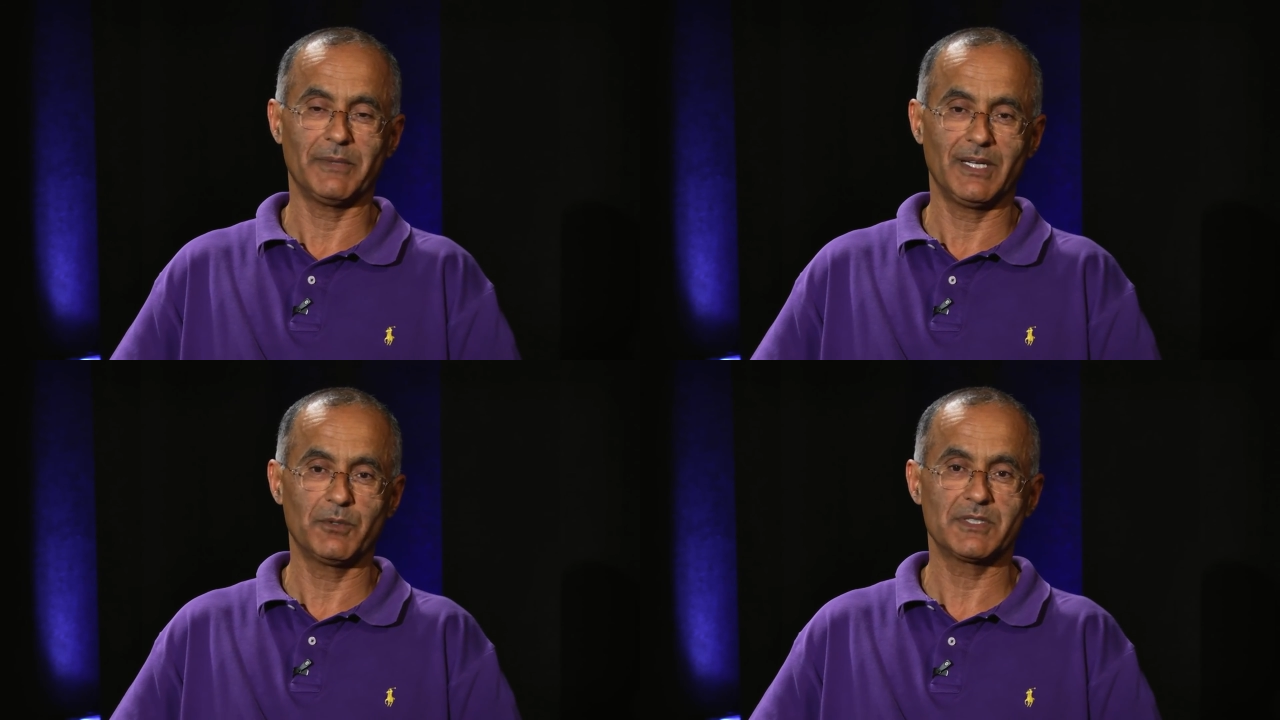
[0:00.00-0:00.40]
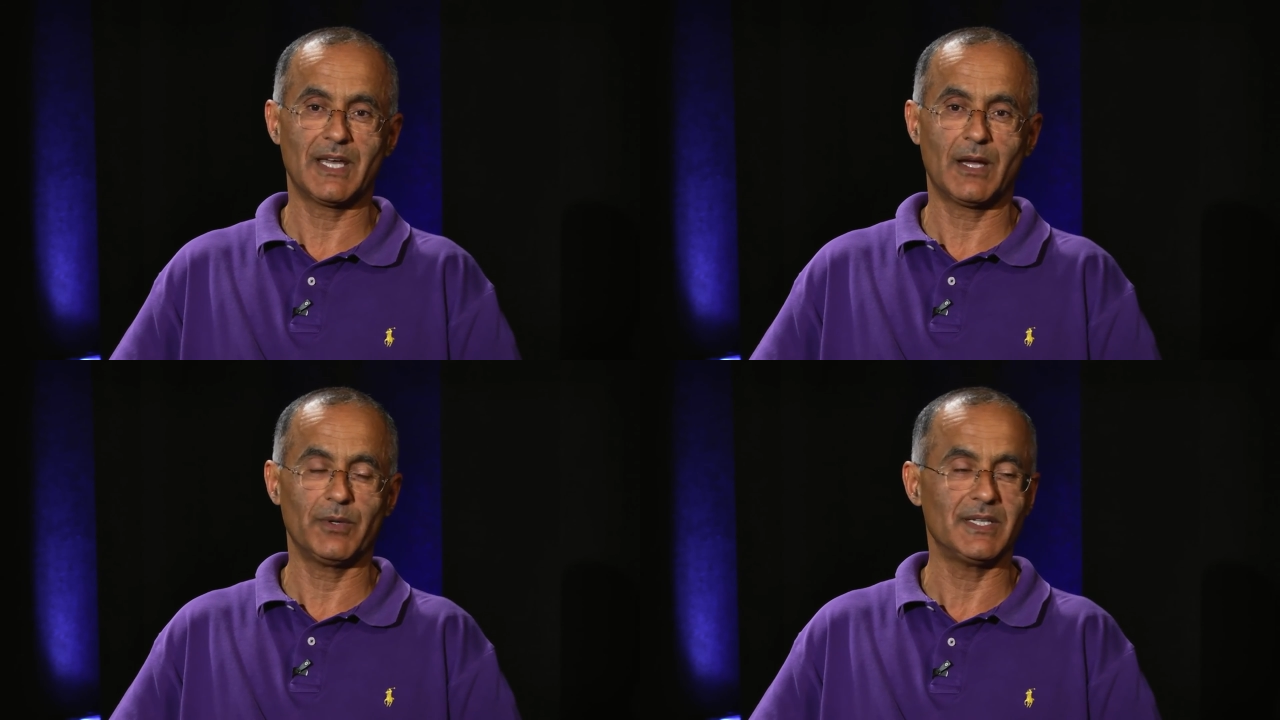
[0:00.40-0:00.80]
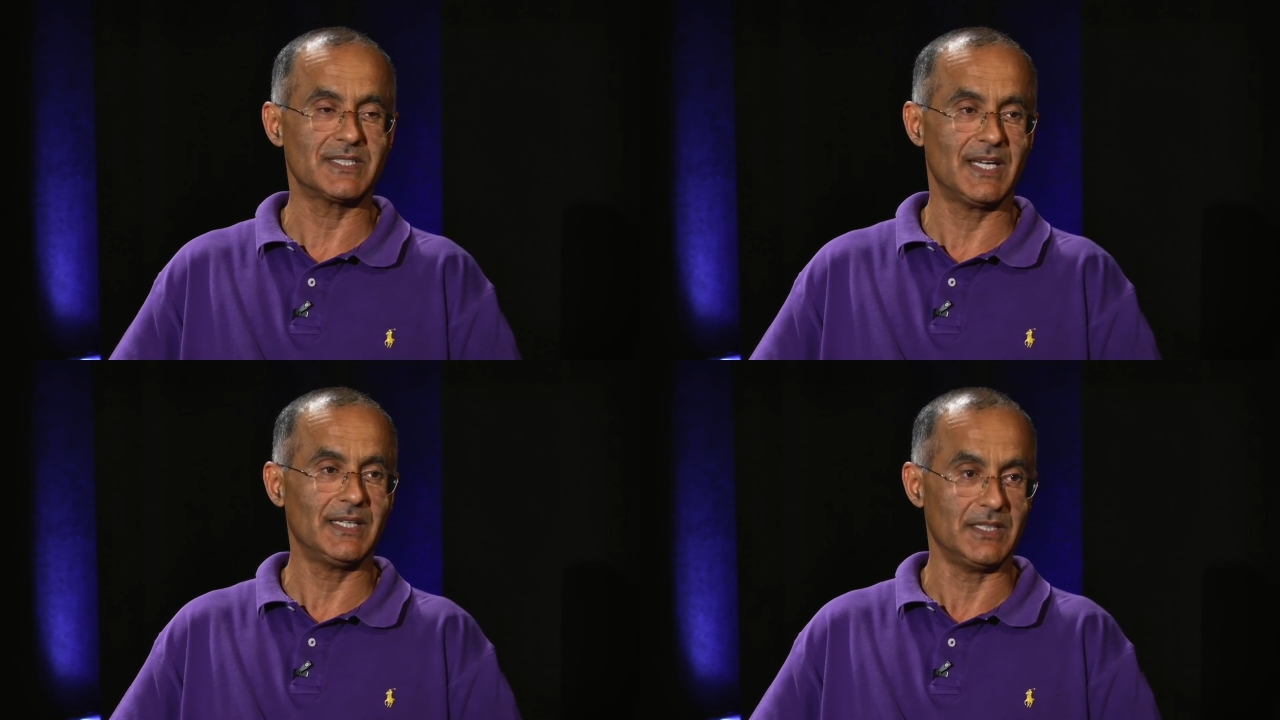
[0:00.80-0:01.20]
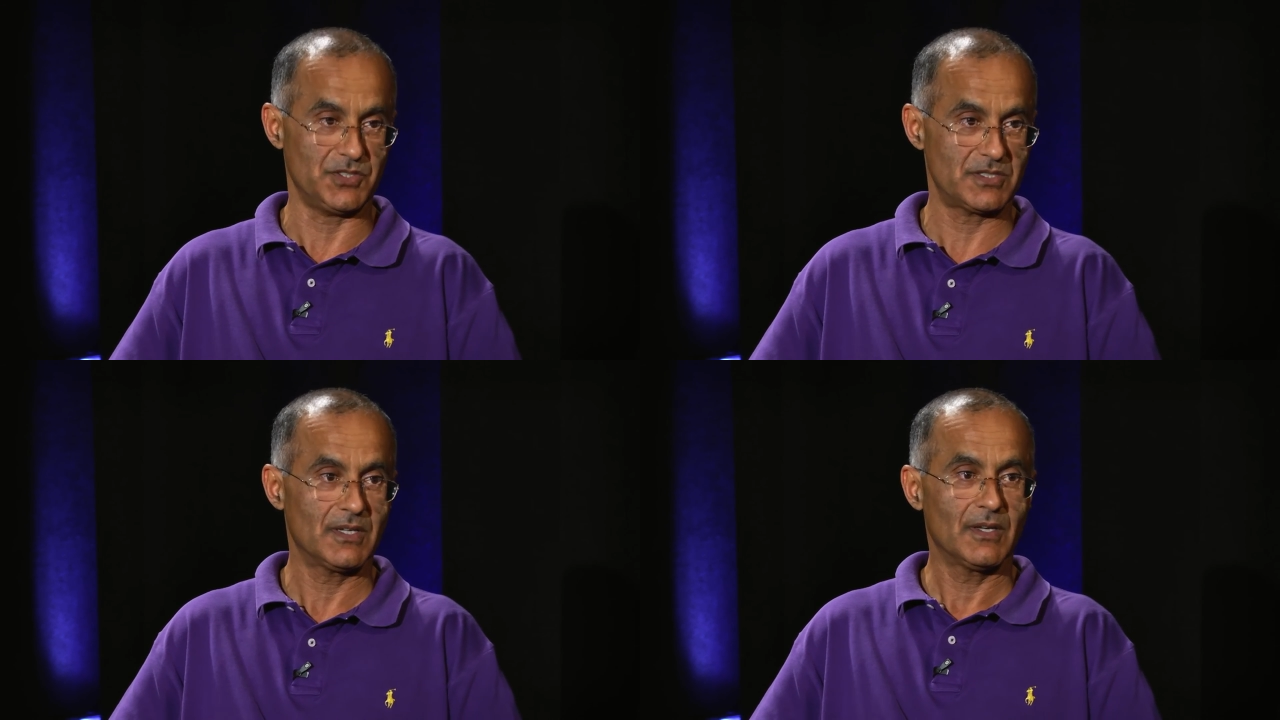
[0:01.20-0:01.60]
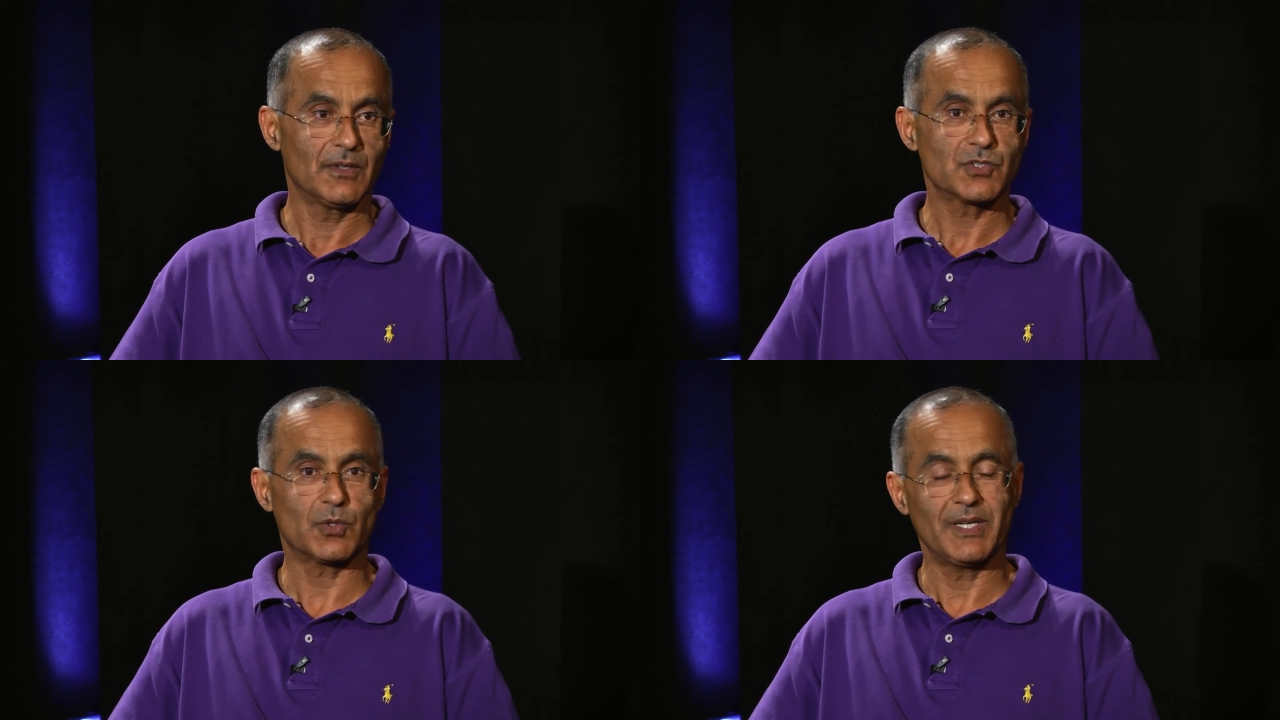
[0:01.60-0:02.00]
I mean, he was now in his 80s,
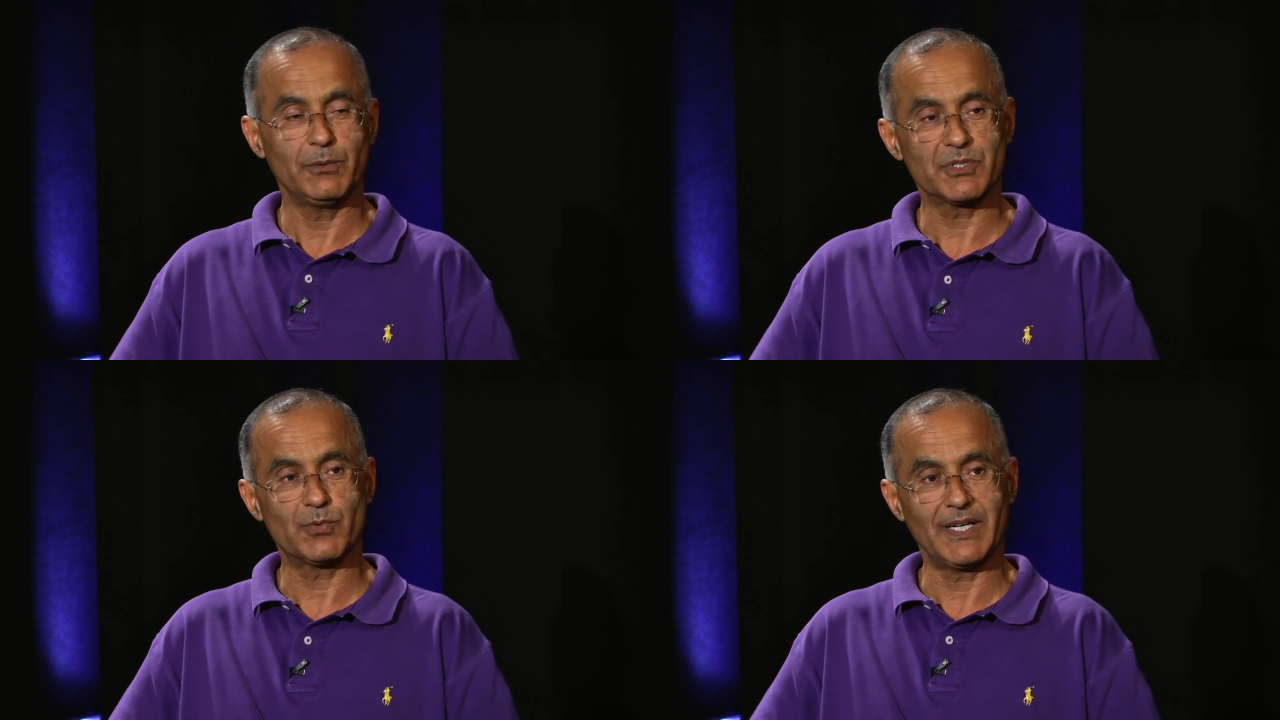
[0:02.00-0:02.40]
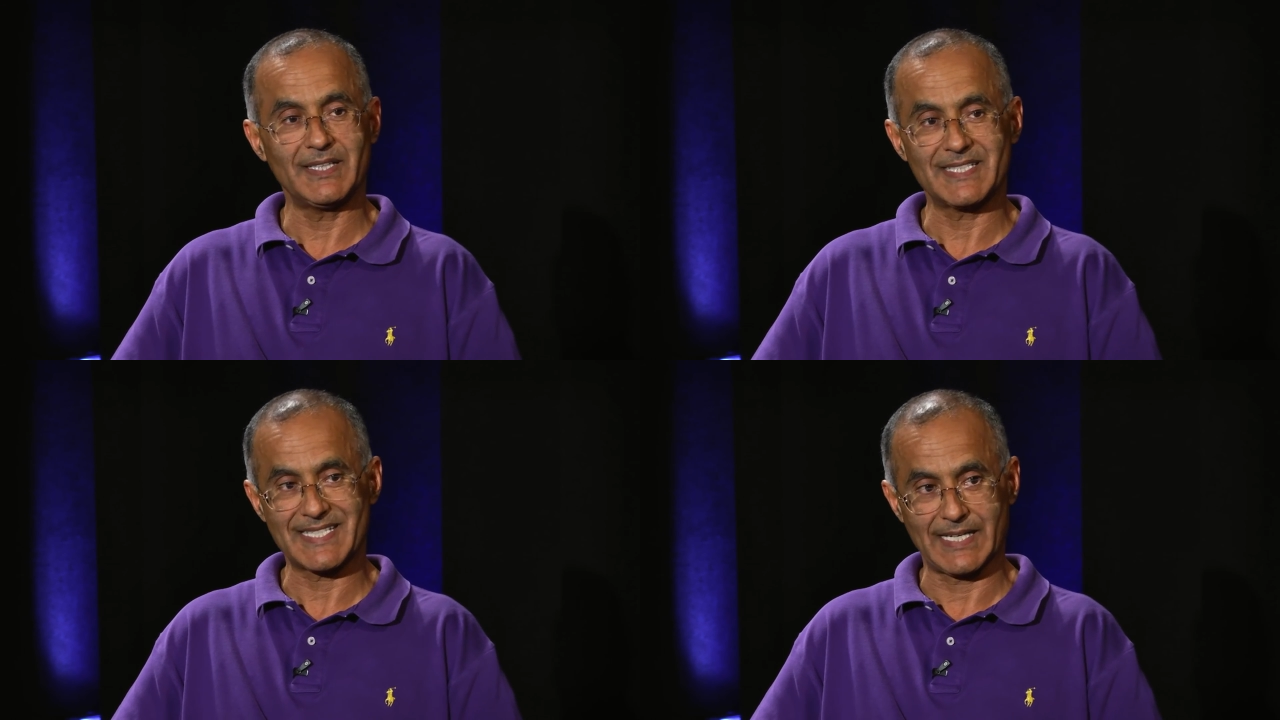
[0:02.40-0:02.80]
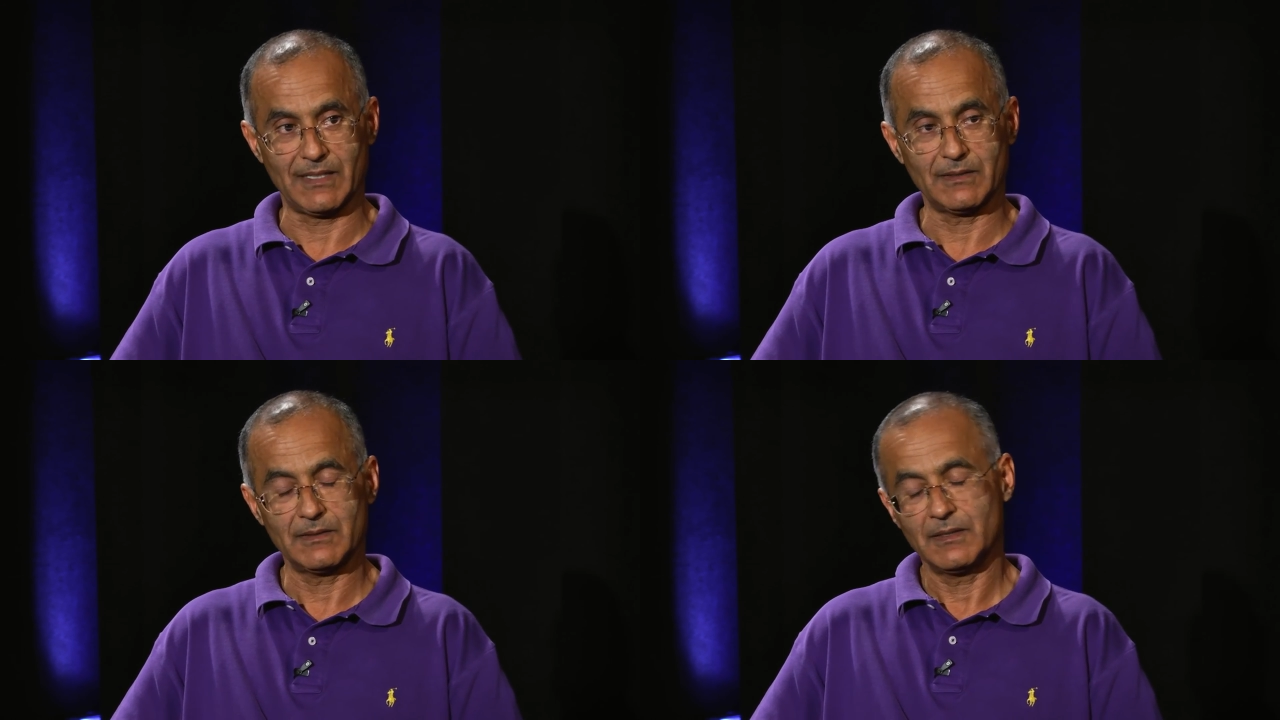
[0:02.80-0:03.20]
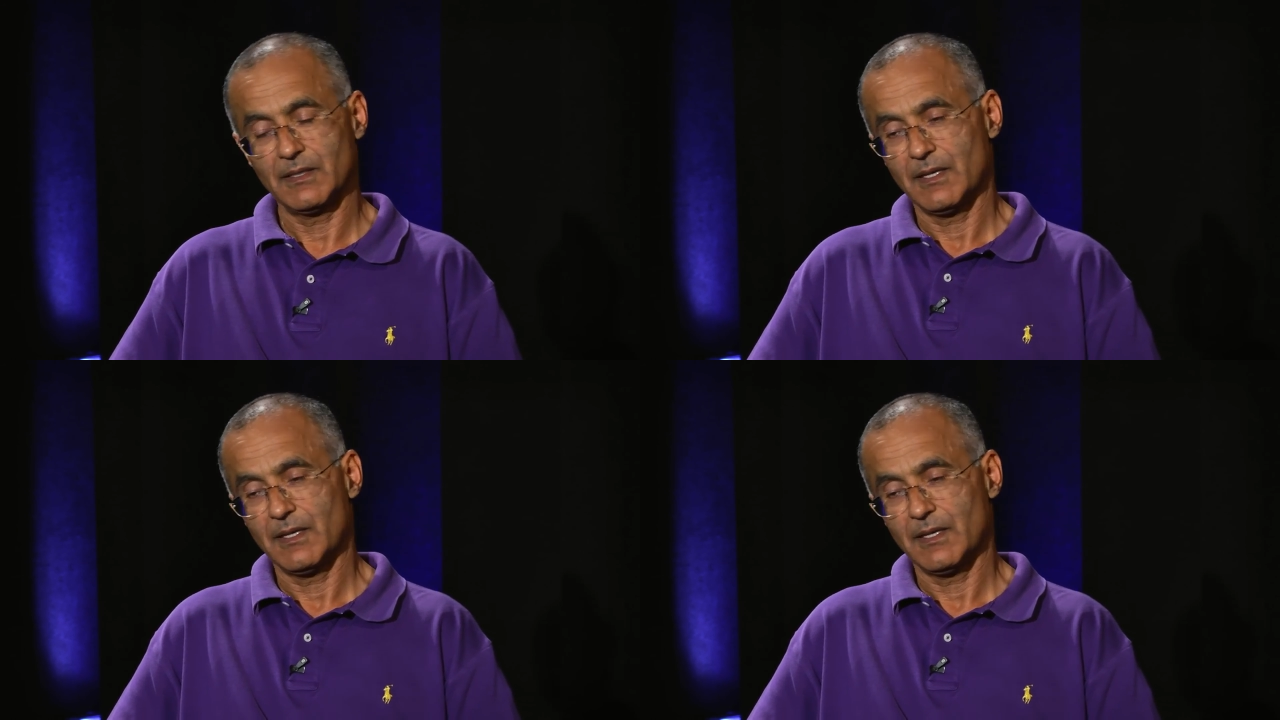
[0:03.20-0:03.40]
so he was ready to sell,